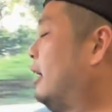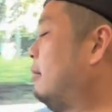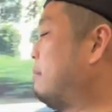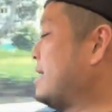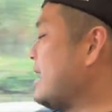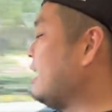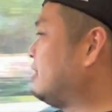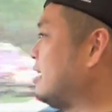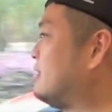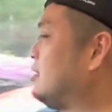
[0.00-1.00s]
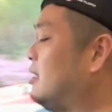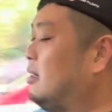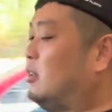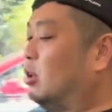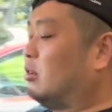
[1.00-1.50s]
But yeah,
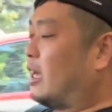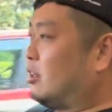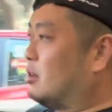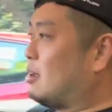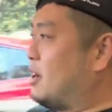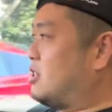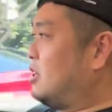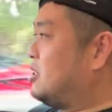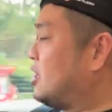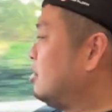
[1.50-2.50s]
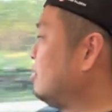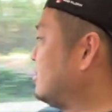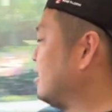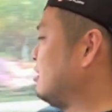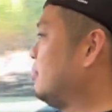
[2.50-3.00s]
those are my general
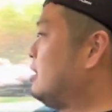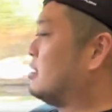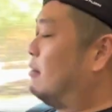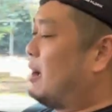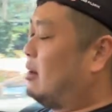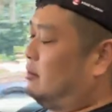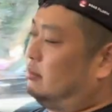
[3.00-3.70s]
sentiments about